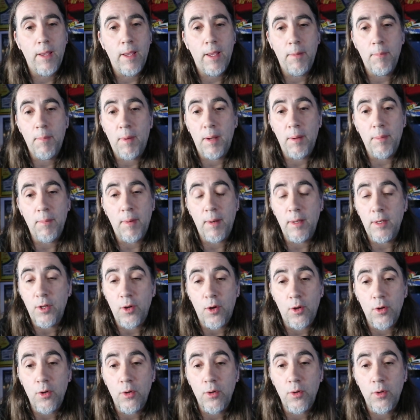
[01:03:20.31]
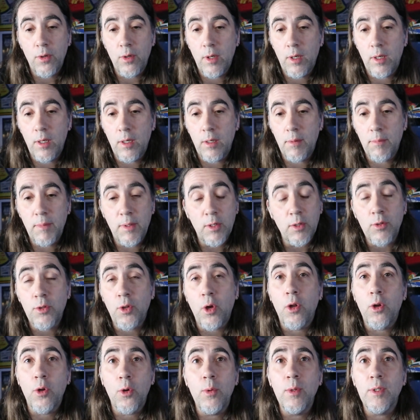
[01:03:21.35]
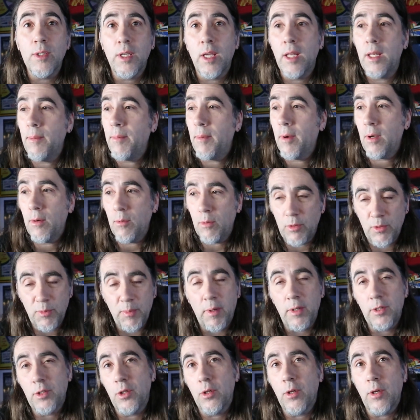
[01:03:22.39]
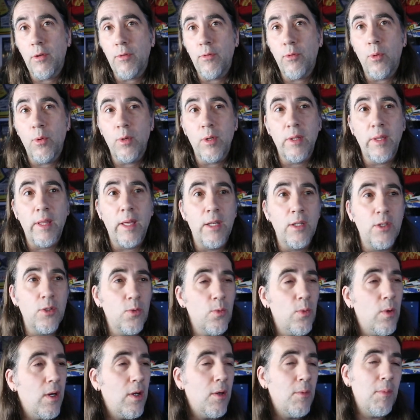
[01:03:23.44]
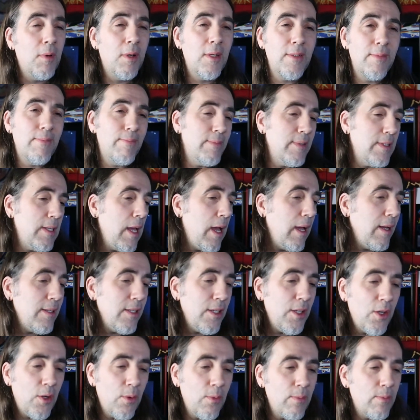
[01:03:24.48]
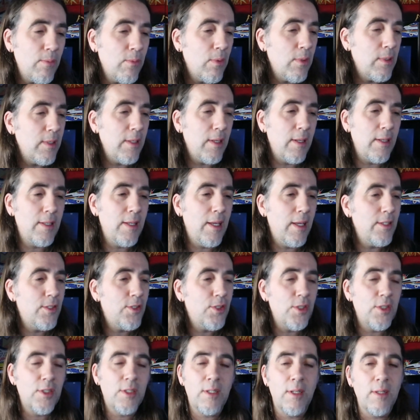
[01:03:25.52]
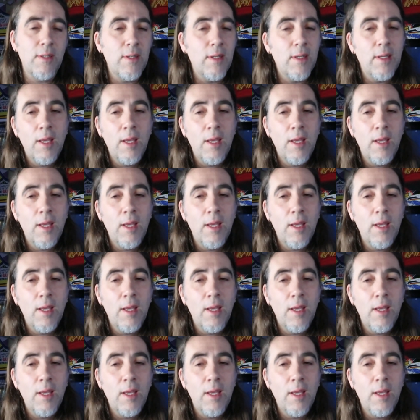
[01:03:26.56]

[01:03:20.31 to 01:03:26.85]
and my my daughter, uh, middle daughter, who was getting married, was much looking forward to that as well. But uh, you know, it's just